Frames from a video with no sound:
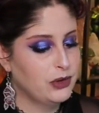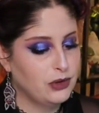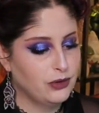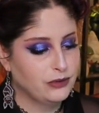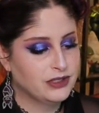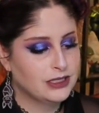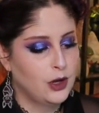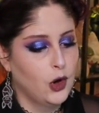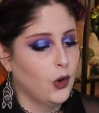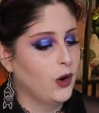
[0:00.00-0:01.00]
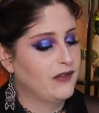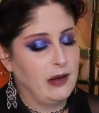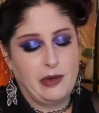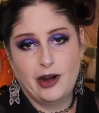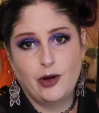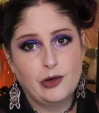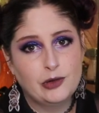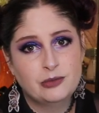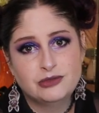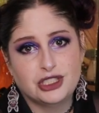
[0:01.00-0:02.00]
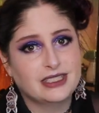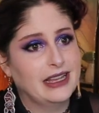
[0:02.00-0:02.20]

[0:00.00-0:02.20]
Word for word: boots, or if I'm at home, just